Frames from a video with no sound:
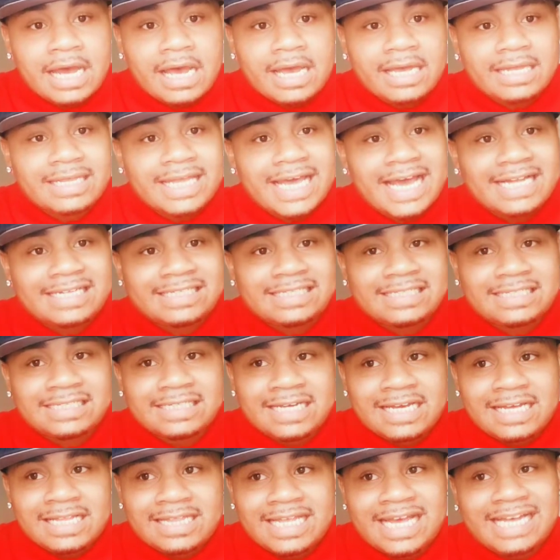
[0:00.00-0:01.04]
And
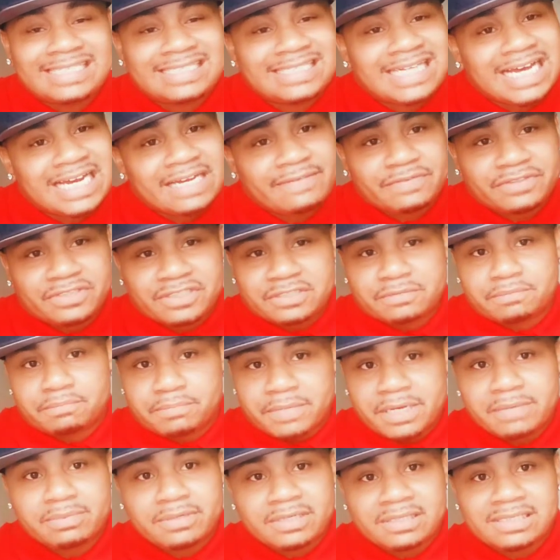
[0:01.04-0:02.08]
that's not even
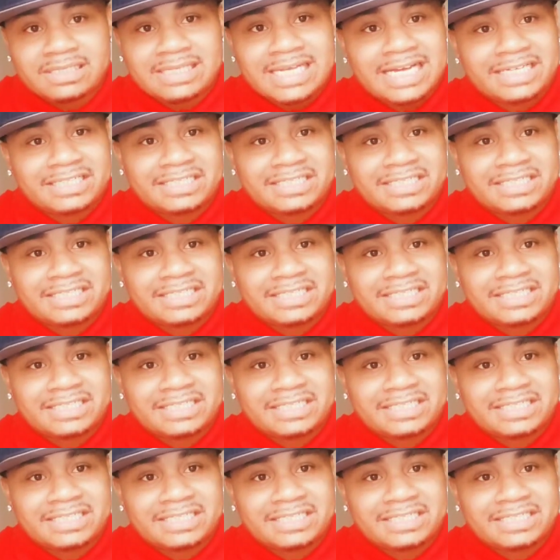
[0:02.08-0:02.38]
just biblically,